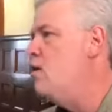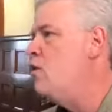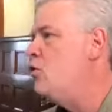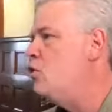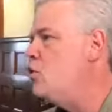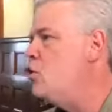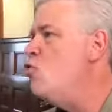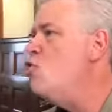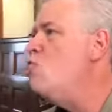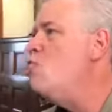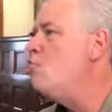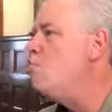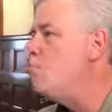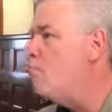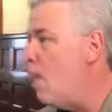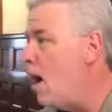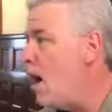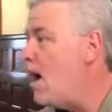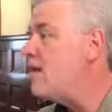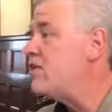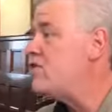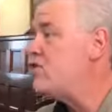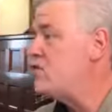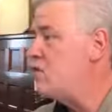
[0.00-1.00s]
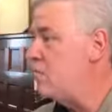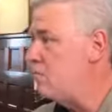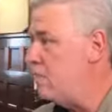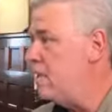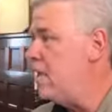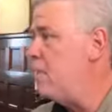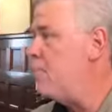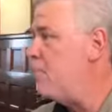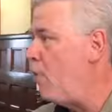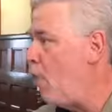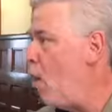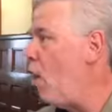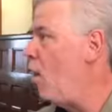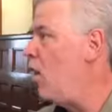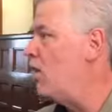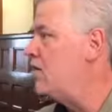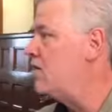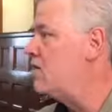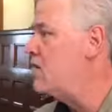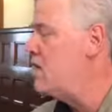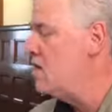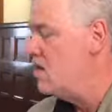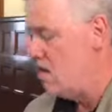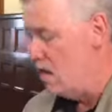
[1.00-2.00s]
you must be
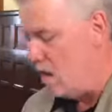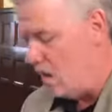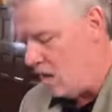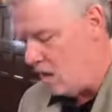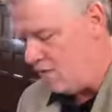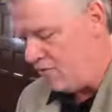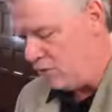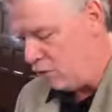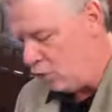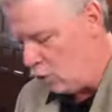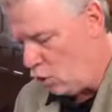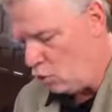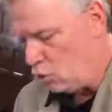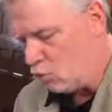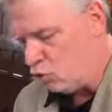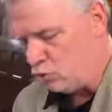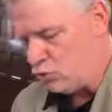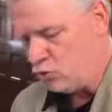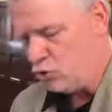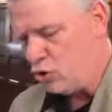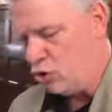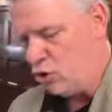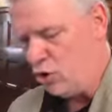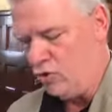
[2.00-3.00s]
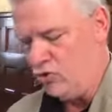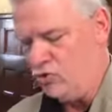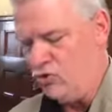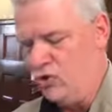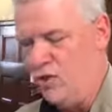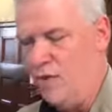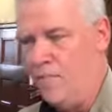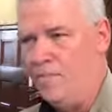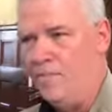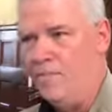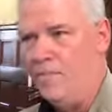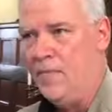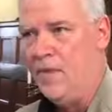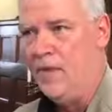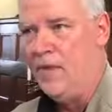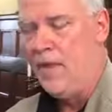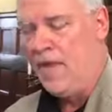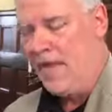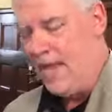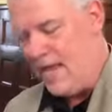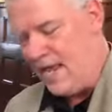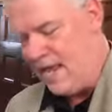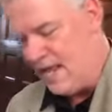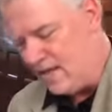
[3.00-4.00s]
part of a local church.
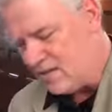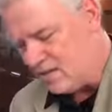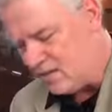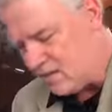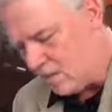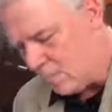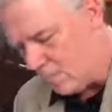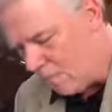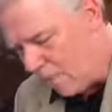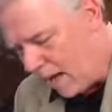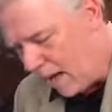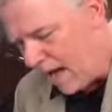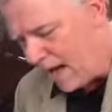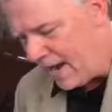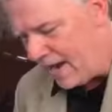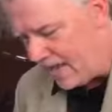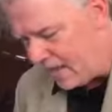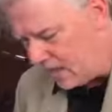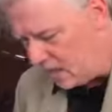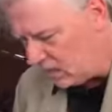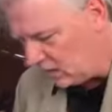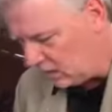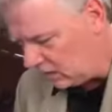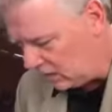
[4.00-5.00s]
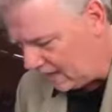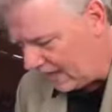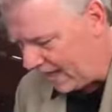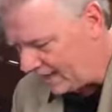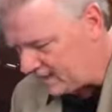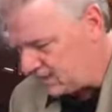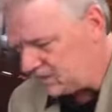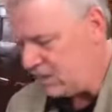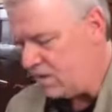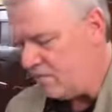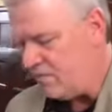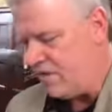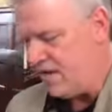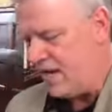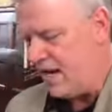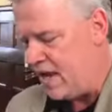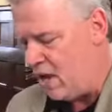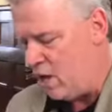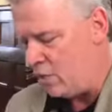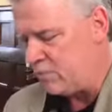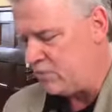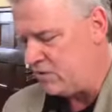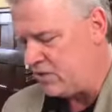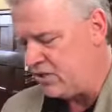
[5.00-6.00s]
It is the body collective that
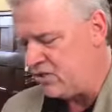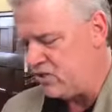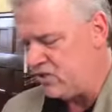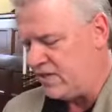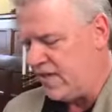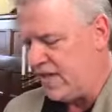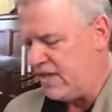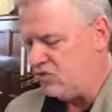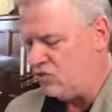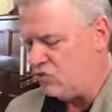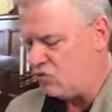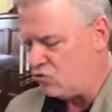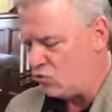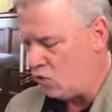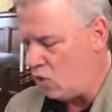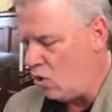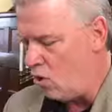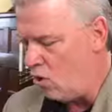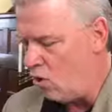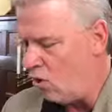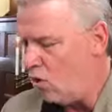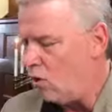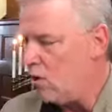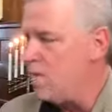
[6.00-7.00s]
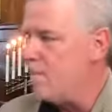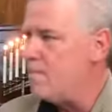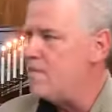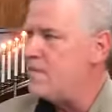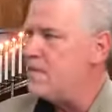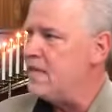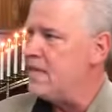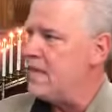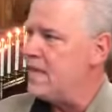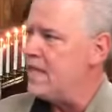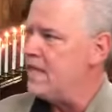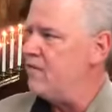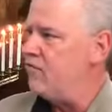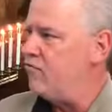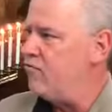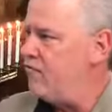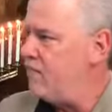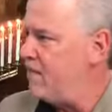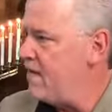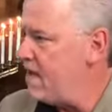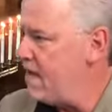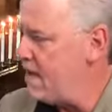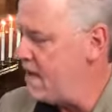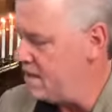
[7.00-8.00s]
helps us stay strong in
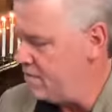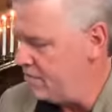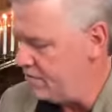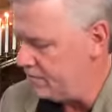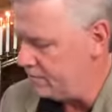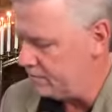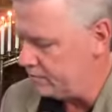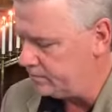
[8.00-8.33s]
faith.